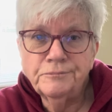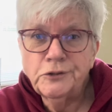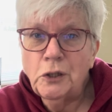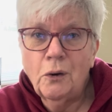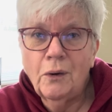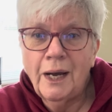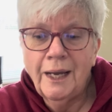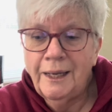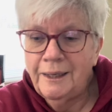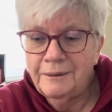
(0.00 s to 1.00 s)
So
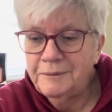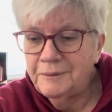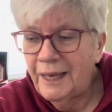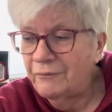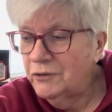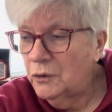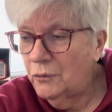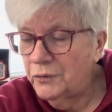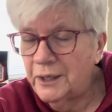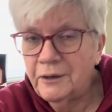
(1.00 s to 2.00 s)
I have to go
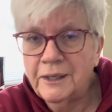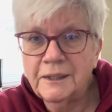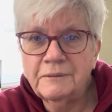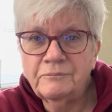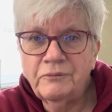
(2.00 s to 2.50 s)
over there to get